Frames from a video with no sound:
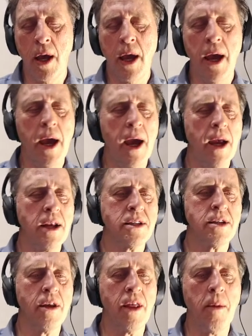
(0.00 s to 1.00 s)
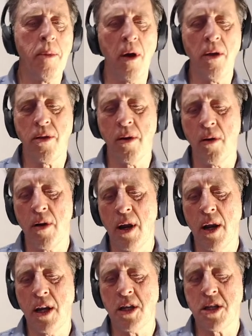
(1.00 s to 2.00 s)
And so they both look at
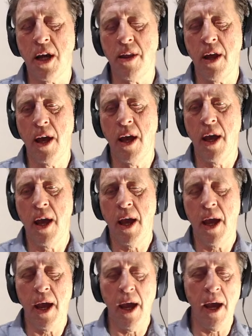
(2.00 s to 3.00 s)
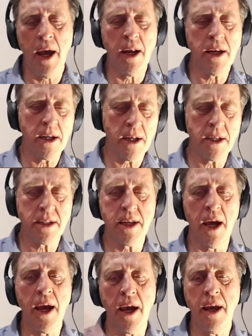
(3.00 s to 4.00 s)
each other and
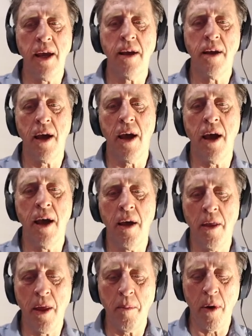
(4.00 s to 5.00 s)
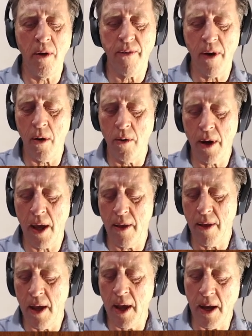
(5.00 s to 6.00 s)
say they both hold out
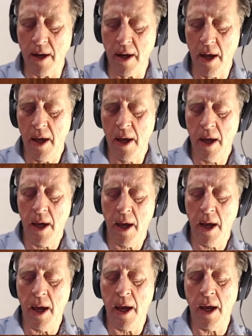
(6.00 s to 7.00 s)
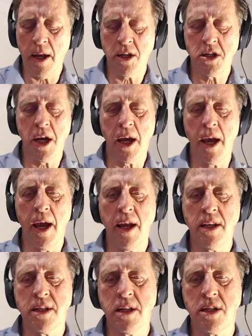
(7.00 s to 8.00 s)
their hand and shake
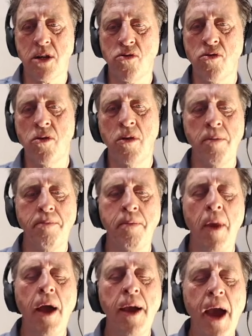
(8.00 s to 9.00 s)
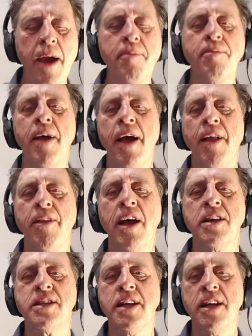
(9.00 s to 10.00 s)
hands. It's a draw. Okay,
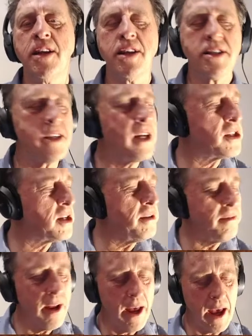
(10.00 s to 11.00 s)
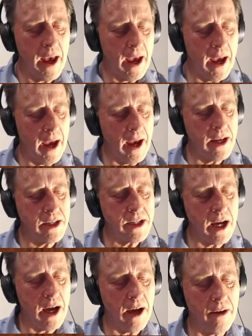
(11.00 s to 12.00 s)
that's the end of the session, and
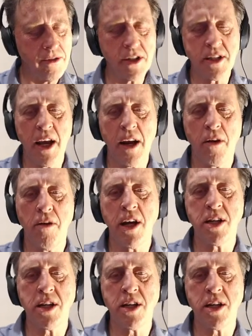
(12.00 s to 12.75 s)
I've just had a crash